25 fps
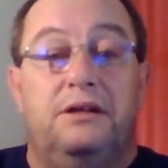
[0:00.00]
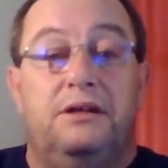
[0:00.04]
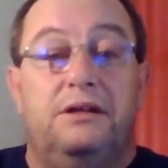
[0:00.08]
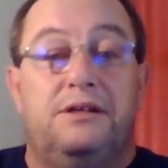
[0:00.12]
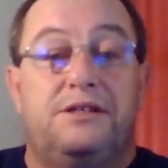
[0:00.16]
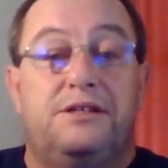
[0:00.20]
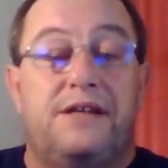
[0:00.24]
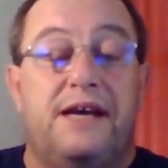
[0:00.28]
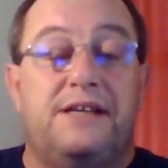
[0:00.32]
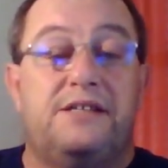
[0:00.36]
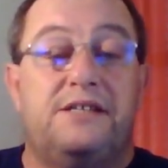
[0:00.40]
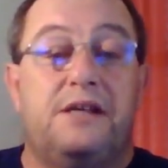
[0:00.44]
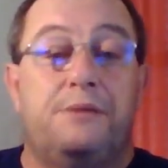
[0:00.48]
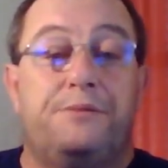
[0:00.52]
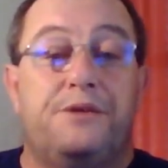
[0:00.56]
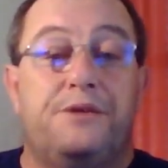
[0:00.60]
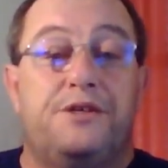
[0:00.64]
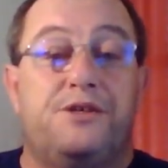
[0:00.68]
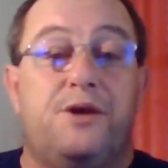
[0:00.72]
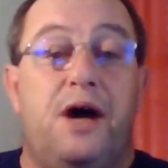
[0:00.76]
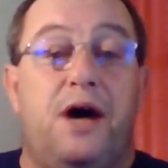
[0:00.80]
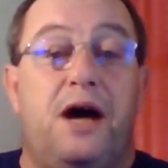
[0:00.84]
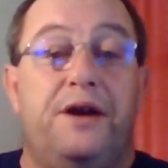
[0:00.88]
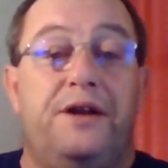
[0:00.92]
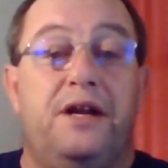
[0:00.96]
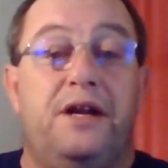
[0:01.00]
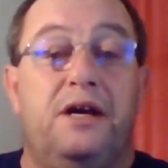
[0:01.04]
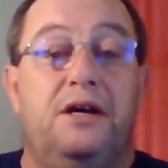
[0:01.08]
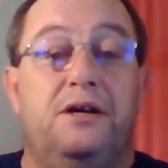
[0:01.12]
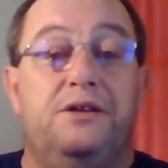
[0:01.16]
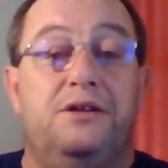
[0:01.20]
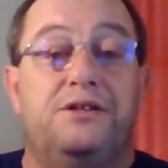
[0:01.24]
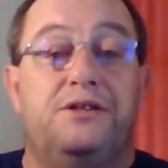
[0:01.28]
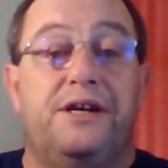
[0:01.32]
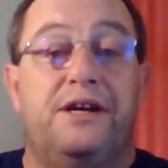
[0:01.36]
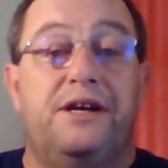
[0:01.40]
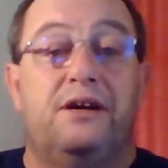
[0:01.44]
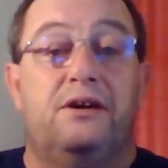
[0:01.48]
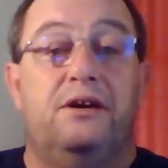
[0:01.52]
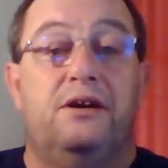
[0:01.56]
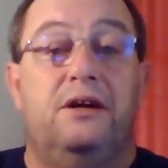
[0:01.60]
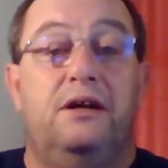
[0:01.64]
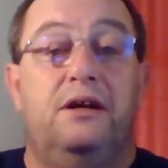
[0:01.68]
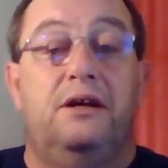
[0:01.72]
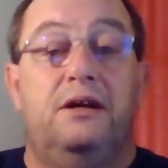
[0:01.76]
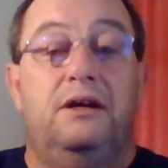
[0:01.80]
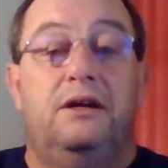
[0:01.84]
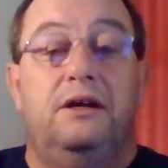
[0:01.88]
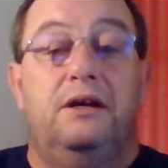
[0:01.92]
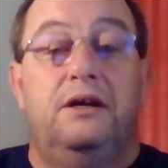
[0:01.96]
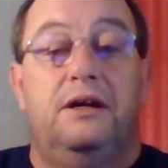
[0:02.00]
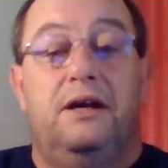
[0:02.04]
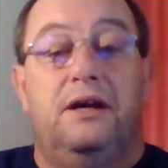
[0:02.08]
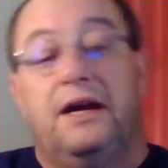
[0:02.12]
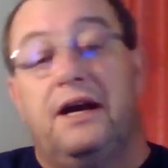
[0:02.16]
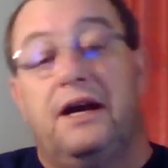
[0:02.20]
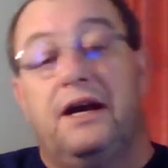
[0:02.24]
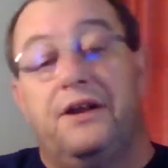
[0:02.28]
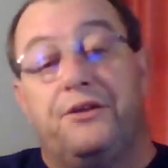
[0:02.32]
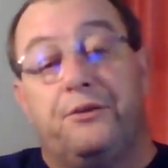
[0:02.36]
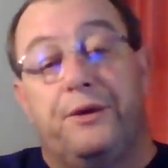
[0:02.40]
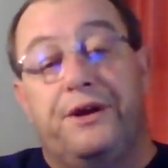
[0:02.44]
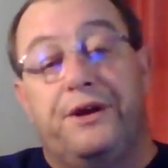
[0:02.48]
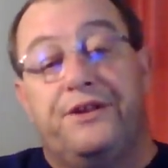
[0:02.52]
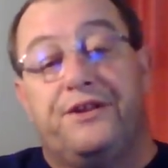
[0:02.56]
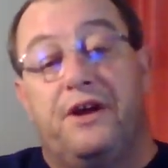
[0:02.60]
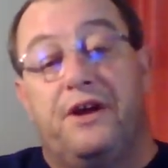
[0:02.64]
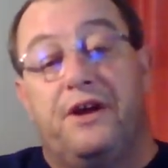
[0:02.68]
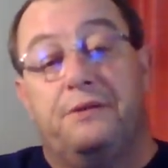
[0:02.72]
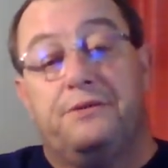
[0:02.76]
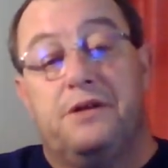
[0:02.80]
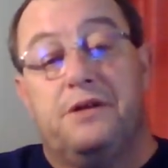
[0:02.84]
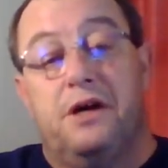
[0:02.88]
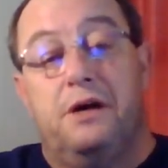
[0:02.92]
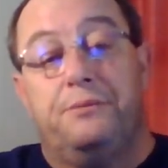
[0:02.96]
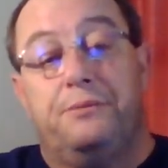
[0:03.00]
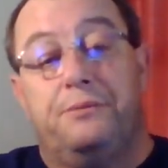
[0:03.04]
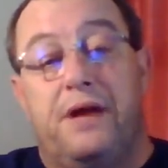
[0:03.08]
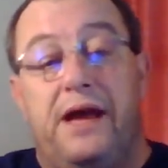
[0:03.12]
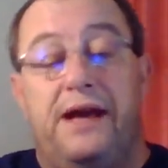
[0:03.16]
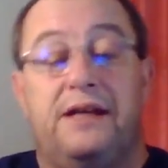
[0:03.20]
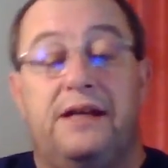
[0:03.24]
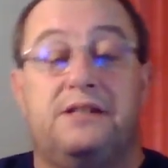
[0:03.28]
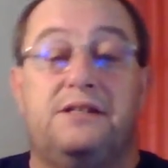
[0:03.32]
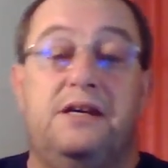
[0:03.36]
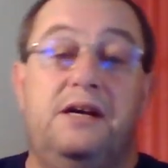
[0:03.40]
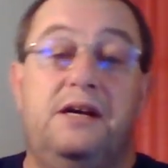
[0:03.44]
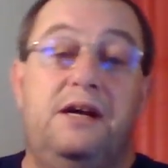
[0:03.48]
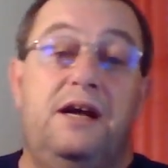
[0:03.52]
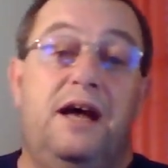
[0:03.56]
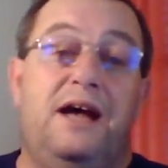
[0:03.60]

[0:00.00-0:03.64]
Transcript: Say something so I know who's here. I got 3 thumbs up. Thanks.